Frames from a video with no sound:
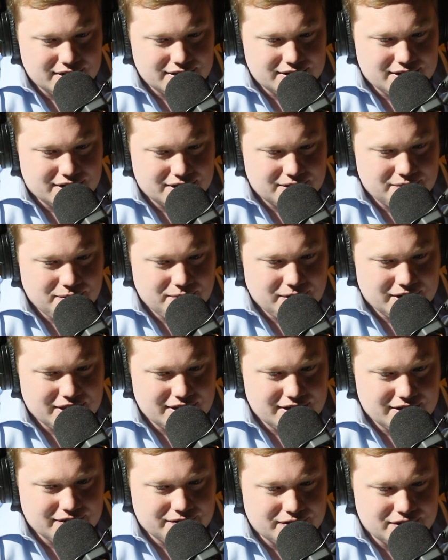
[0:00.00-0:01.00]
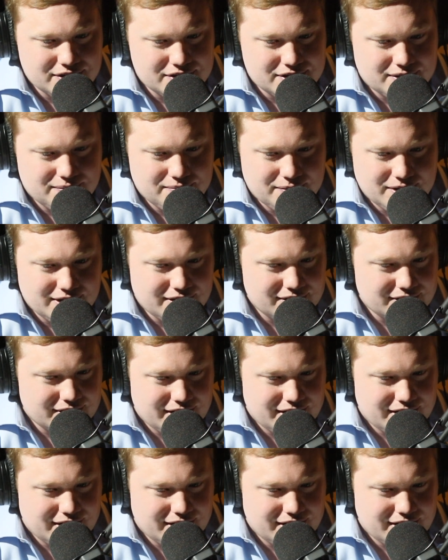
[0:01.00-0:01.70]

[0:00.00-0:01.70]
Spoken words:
Talk to me about the difference.